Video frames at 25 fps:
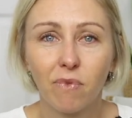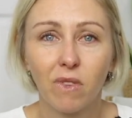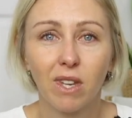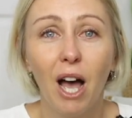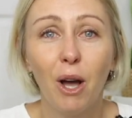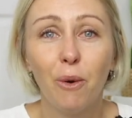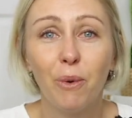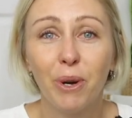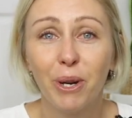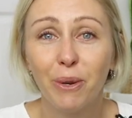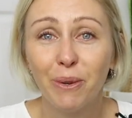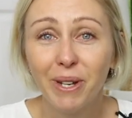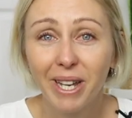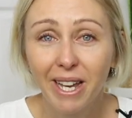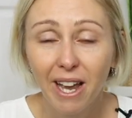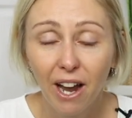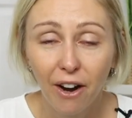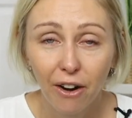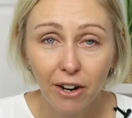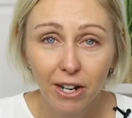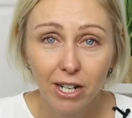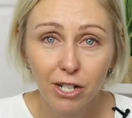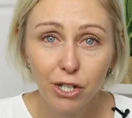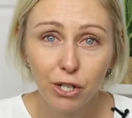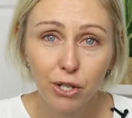I want to
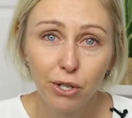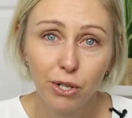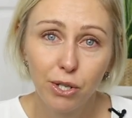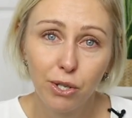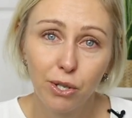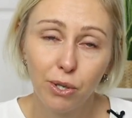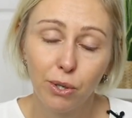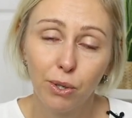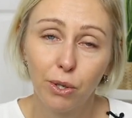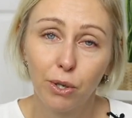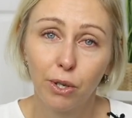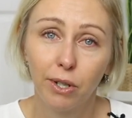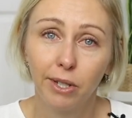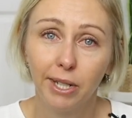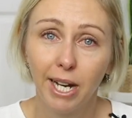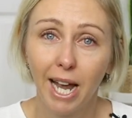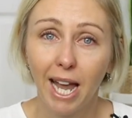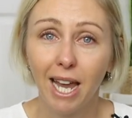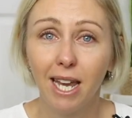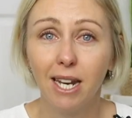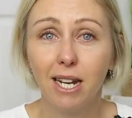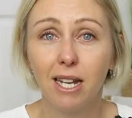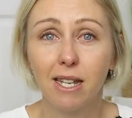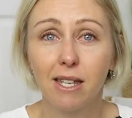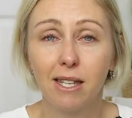encourage you to
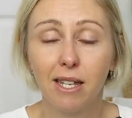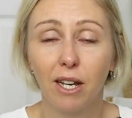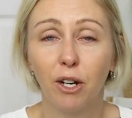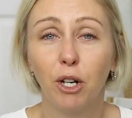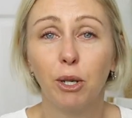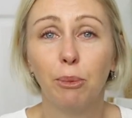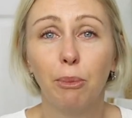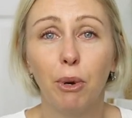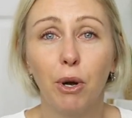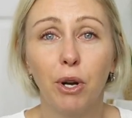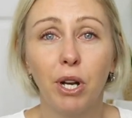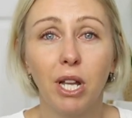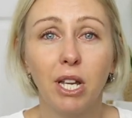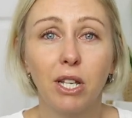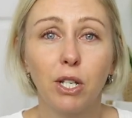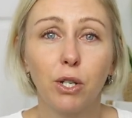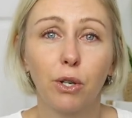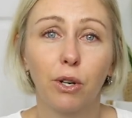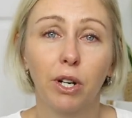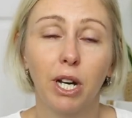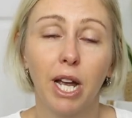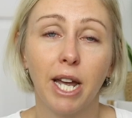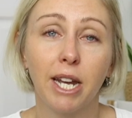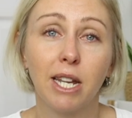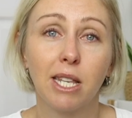create a ceremony, to
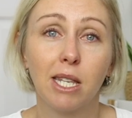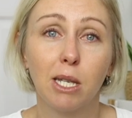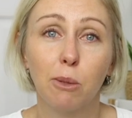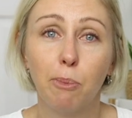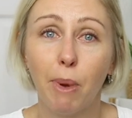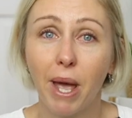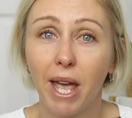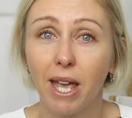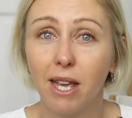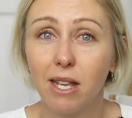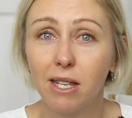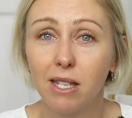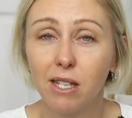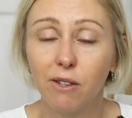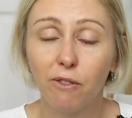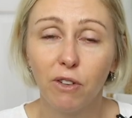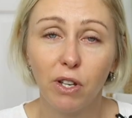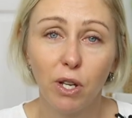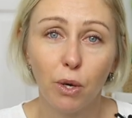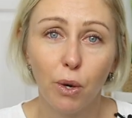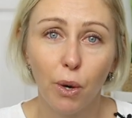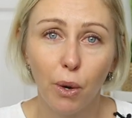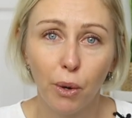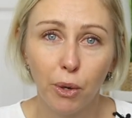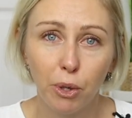create a space for
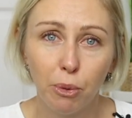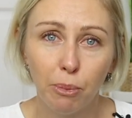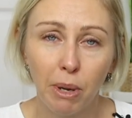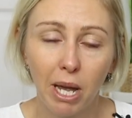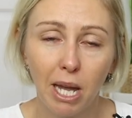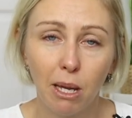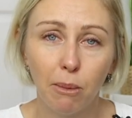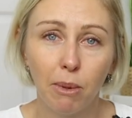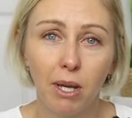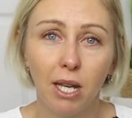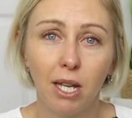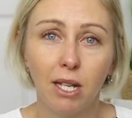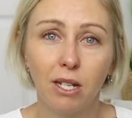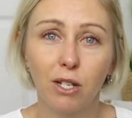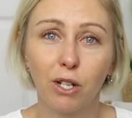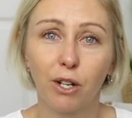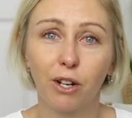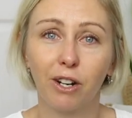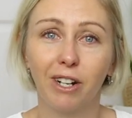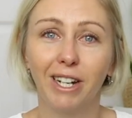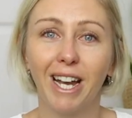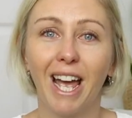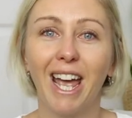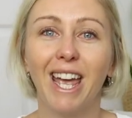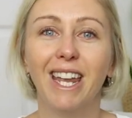your own baby, to
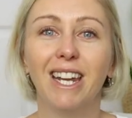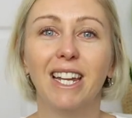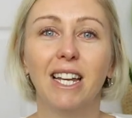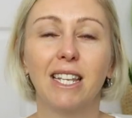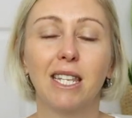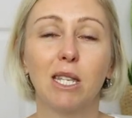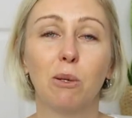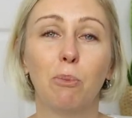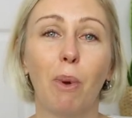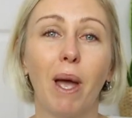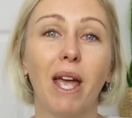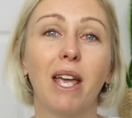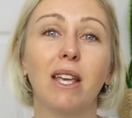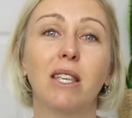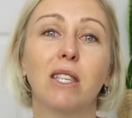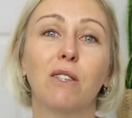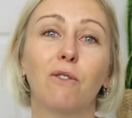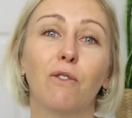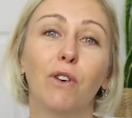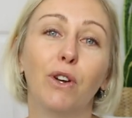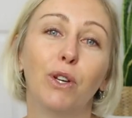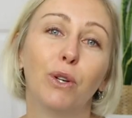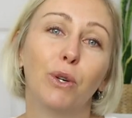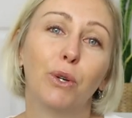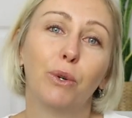create a space
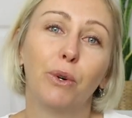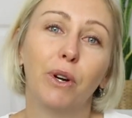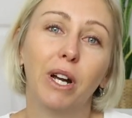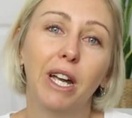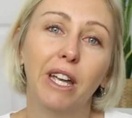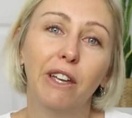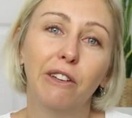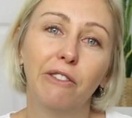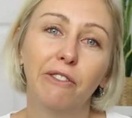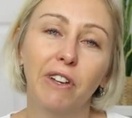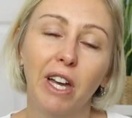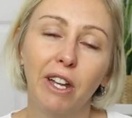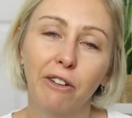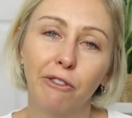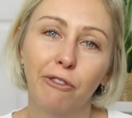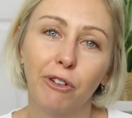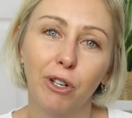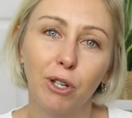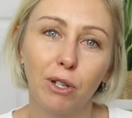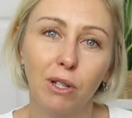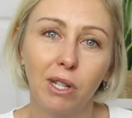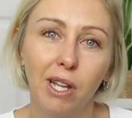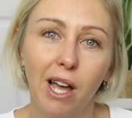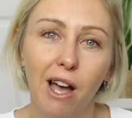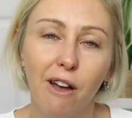for your grief and for
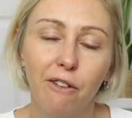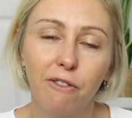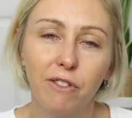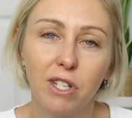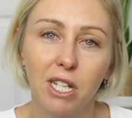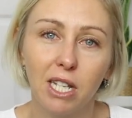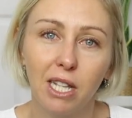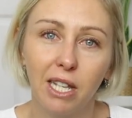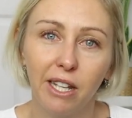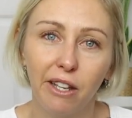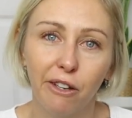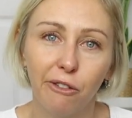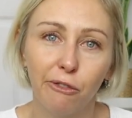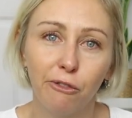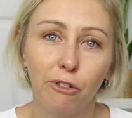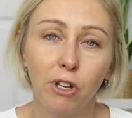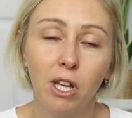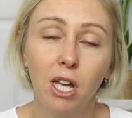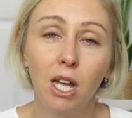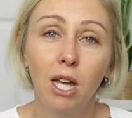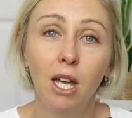your love to live